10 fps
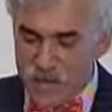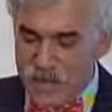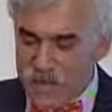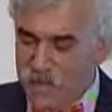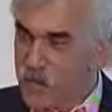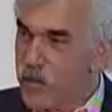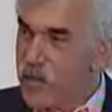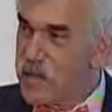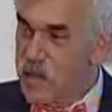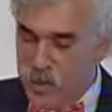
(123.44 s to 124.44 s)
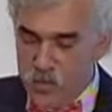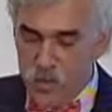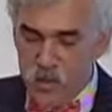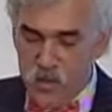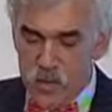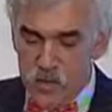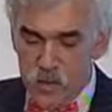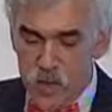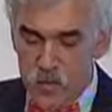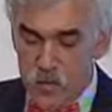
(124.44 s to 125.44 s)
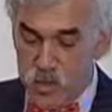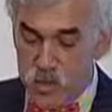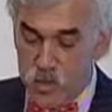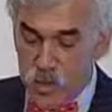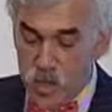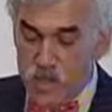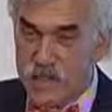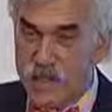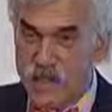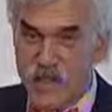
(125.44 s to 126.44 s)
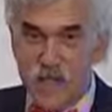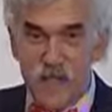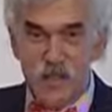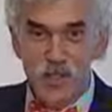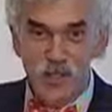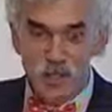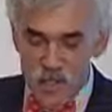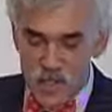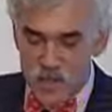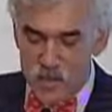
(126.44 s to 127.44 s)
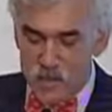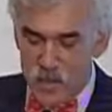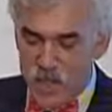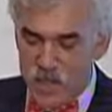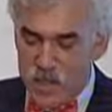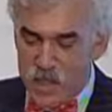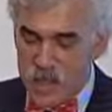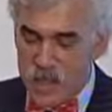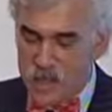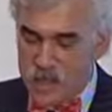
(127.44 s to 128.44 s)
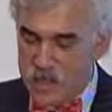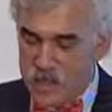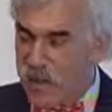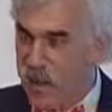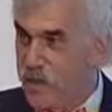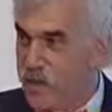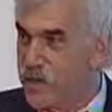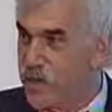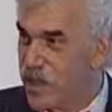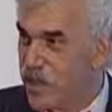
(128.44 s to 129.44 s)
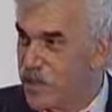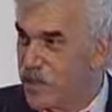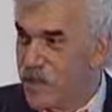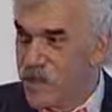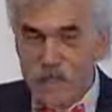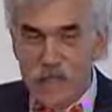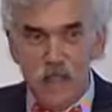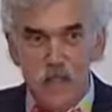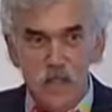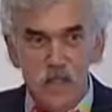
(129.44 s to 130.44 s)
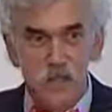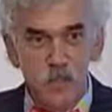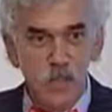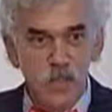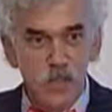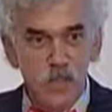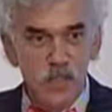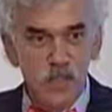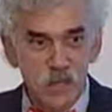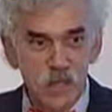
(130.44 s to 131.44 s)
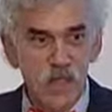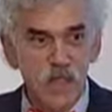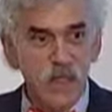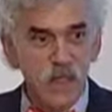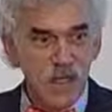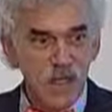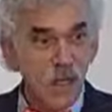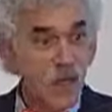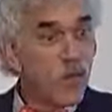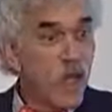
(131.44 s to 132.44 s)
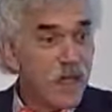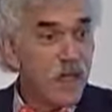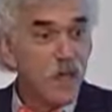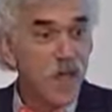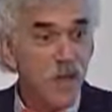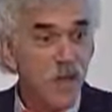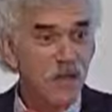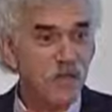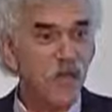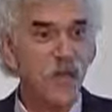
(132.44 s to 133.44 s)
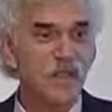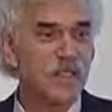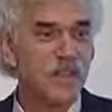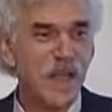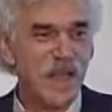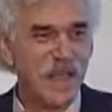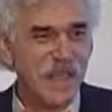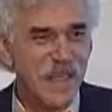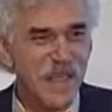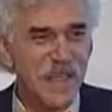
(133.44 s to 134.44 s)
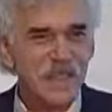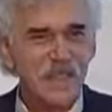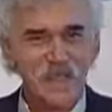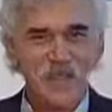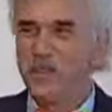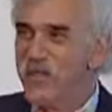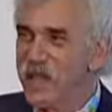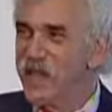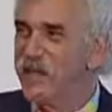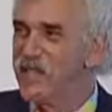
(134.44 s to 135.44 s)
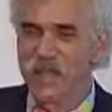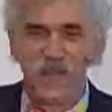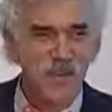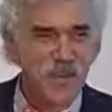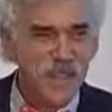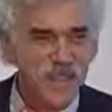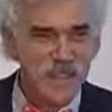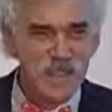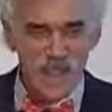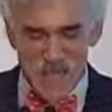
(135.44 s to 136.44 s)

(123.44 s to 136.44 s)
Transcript: the civil rights hero Rosa Parks, the astronaut Sally Ride, and the singer Ella Fitzgerald. Now, Tsipi is, and Kim Campbell, of course, right? Such luminaries in our audience.